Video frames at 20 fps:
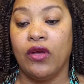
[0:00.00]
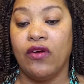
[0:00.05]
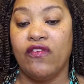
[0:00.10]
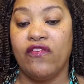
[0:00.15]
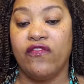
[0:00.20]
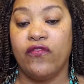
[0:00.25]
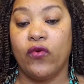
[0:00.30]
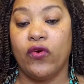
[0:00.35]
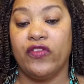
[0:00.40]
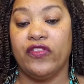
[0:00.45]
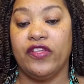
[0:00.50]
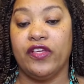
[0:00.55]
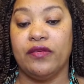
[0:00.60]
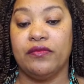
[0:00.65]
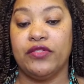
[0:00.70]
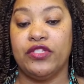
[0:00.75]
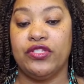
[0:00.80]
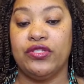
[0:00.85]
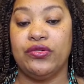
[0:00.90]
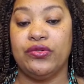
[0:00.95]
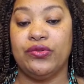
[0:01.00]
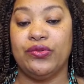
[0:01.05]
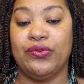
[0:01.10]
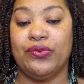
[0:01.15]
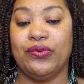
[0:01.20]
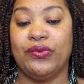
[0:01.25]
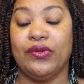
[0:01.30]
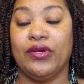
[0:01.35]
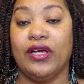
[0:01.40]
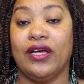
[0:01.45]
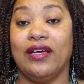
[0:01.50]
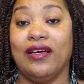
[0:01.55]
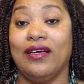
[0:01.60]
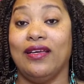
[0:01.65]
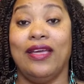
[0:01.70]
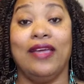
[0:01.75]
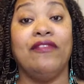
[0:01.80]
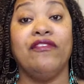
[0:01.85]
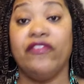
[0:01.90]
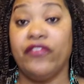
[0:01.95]
for them to,
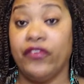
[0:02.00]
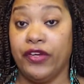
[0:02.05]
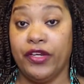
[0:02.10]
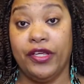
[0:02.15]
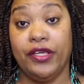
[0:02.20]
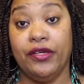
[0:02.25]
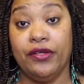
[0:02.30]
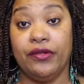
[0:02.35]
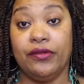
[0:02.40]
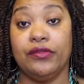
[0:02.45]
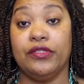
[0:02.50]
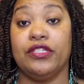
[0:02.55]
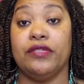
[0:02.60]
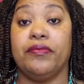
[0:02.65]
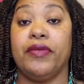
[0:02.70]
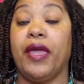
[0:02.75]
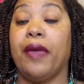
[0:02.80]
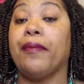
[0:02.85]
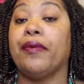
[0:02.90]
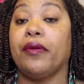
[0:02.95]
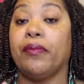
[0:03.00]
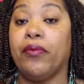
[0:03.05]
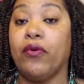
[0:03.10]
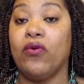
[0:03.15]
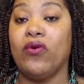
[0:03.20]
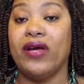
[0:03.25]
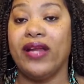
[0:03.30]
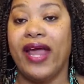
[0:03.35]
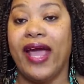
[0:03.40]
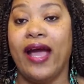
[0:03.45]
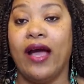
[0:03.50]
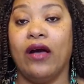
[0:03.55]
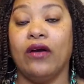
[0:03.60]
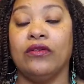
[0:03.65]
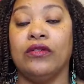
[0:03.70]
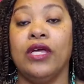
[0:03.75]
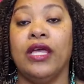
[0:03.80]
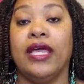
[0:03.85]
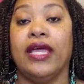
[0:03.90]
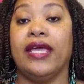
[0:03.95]
and for you to be able to point
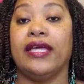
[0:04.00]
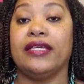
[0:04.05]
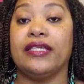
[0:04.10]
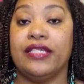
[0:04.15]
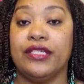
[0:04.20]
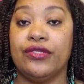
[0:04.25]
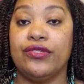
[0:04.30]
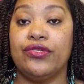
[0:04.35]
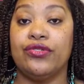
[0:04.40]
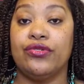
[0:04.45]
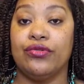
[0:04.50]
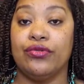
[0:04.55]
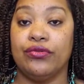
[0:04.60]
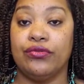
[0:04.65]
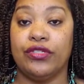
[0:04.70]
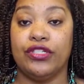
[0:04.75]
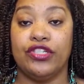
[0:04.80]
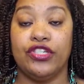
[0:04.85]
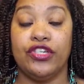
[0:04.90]
out and get to the